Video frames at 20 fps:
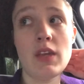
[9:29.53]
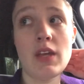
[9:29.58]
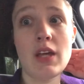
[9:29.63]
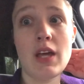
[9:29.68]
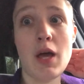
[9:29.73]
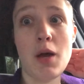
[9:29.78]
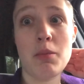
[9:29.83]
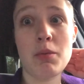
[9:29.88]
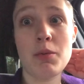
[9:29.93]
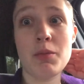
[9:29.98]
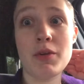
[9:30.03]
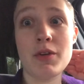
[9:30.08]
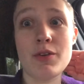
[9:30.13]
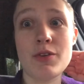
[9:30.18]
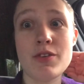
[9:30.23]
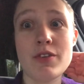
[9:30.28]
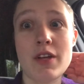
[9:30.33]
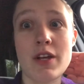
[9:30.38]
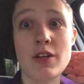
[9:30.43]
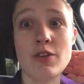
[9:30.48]
happy
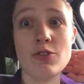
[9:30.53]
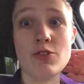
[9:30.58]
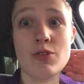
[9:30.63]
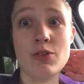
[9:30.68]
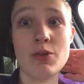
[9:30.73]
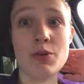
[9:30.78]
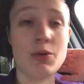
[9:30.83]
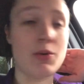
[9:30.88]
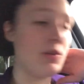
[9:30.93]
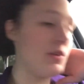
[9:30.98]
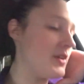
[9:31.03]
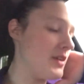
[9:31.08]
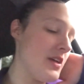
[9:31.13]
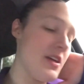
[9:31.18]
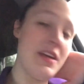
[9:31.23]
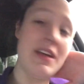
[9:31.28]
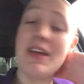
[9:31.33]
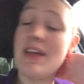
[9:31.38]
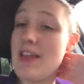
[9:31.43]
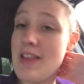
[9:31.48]
Mother's Day to
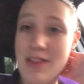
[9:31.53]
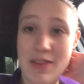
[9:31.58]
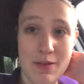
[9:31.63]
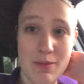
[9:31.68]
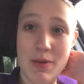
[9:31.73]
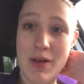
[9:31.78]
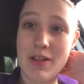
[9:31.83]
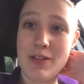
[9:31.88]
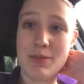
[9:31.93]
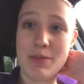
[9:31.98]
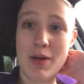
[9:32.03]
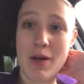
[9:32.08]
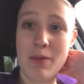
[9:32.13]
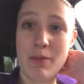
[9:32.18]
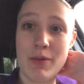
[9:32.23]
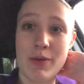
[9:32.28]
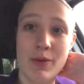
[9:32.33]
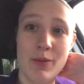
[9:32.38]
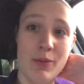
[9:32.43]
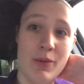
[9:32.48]
the best
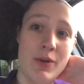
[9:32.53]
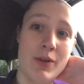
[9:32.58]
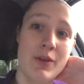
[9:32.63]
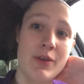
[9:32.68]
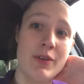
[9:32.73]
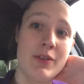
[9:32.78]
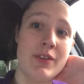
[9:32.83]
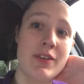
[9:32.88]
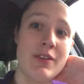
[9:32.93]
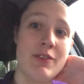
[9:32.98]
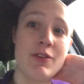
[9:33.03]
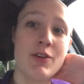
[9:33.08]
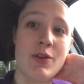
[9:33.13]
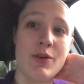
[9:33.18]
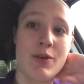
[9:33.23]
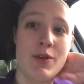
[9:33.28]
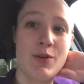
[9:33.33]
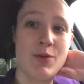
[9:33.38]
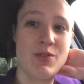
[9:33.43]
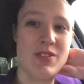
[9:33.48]
mom in the world, even though
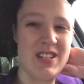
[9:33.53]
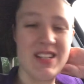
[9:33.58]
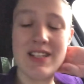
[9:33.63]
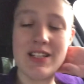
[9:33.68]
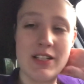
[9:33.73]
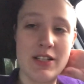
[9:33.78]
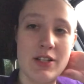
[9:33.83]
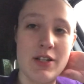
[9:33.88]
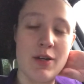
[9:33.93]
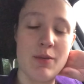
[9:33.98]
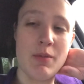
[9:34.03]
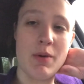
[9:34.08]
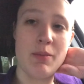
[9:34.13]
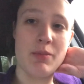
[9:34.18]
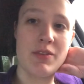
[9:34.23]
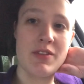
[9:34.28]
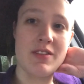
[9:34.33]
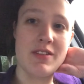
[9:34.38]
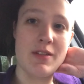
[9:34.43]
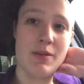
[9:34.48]
you didn't come up
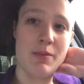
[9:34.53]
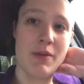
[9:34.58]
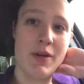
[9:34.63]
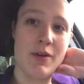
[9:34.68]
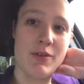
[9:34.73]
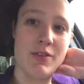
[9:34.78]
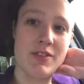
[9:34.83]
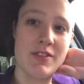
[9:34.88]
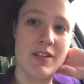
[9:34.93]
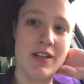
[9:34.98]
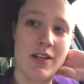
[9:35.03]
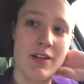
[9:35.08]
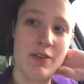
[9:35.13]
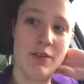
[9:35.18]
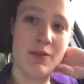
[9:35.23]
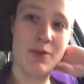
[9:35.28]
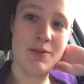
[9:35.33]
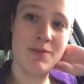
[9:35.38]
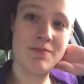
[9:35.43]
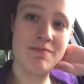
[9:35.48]
to see my
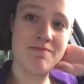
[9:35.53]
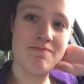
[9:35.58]
recital.